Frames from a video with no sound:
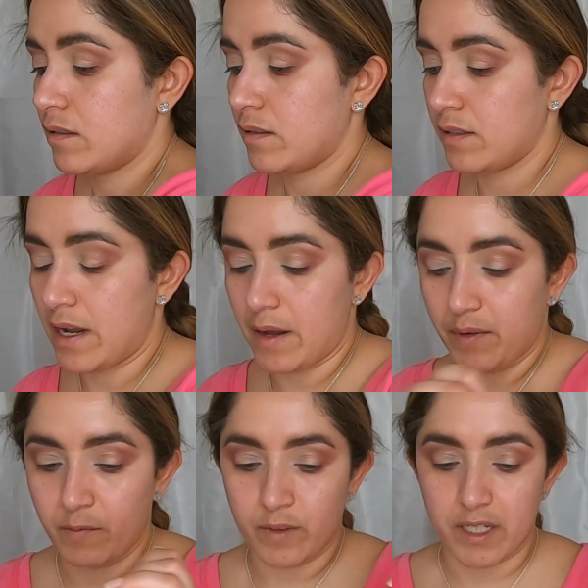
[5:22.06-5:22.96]
step,
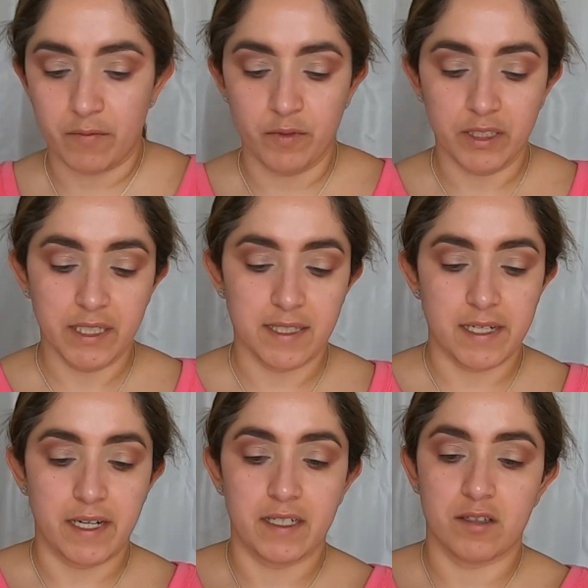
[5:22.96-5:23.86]
and which I'm really
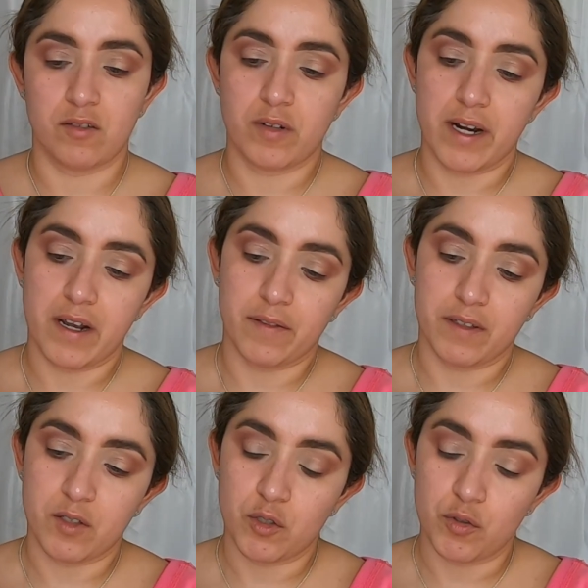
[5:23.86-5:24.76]
excited, is to try out
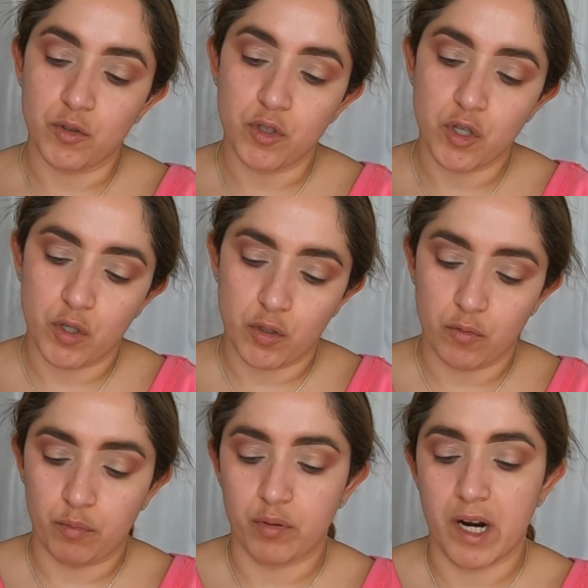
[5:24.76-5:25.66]
this
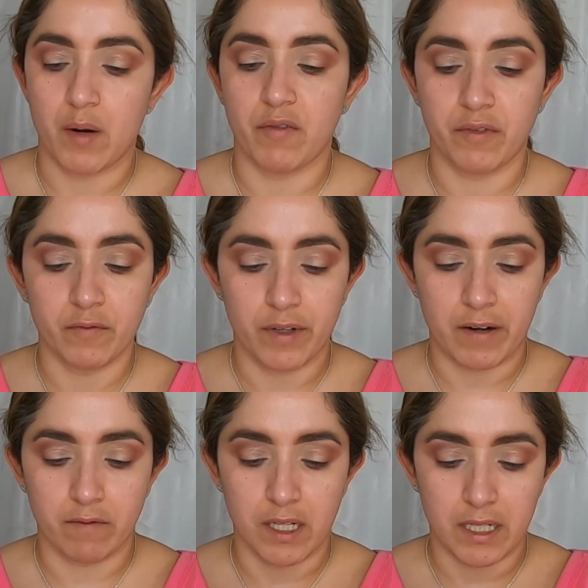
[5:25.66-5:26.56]
new primer from
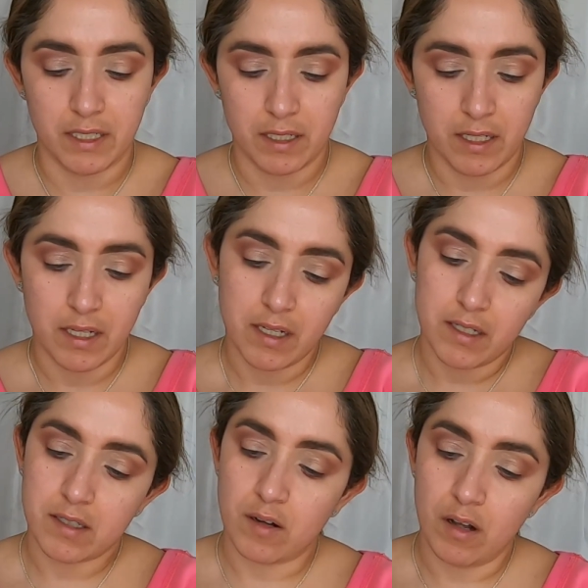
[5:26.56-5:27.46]
Revlon.
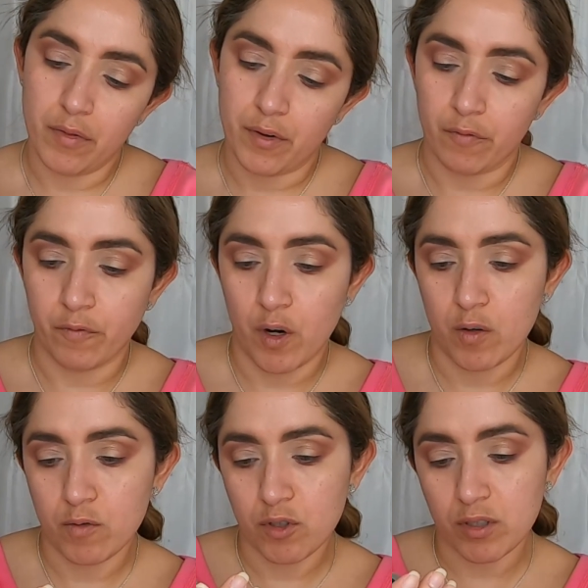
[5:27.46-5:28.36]
It's called the
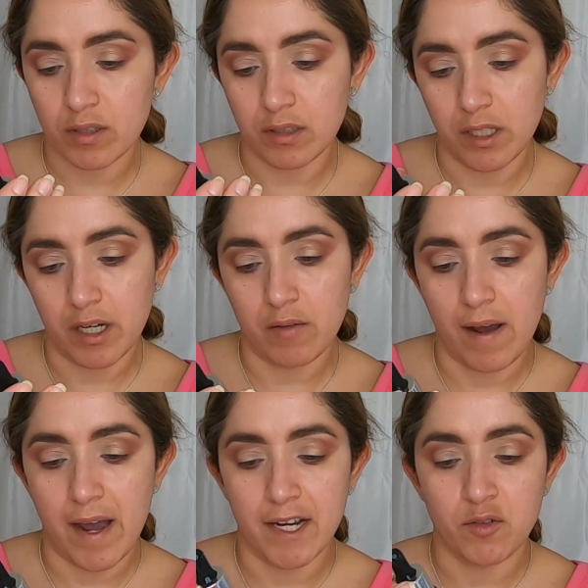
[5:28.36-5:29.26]
Rose Glow
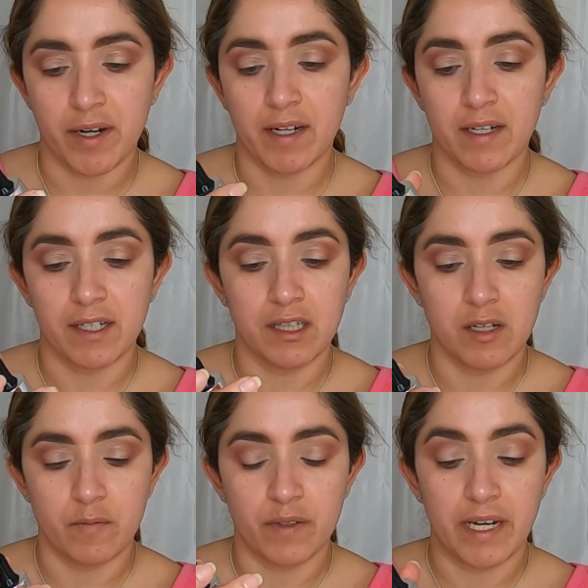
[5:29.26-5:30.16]
Hydrating
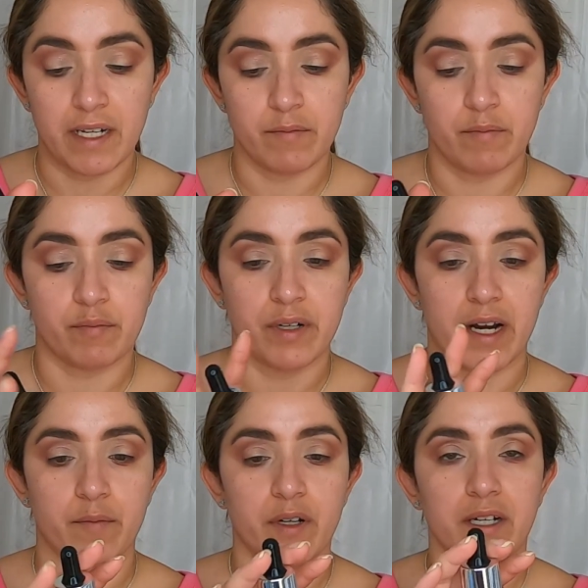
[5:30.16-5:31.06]
Illuminating
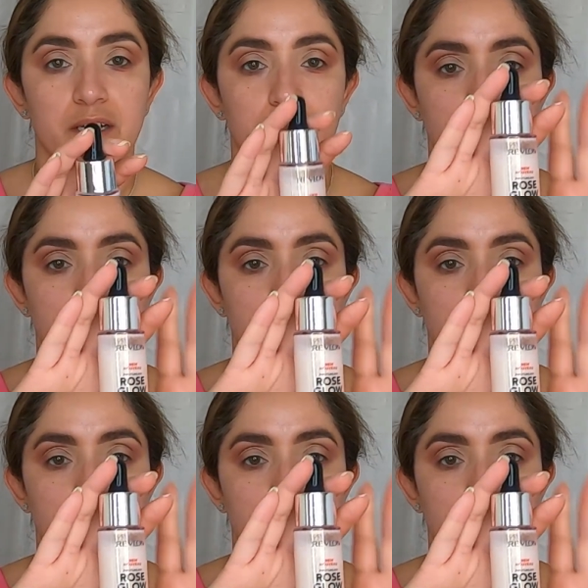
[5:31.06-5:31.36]
Primer, and it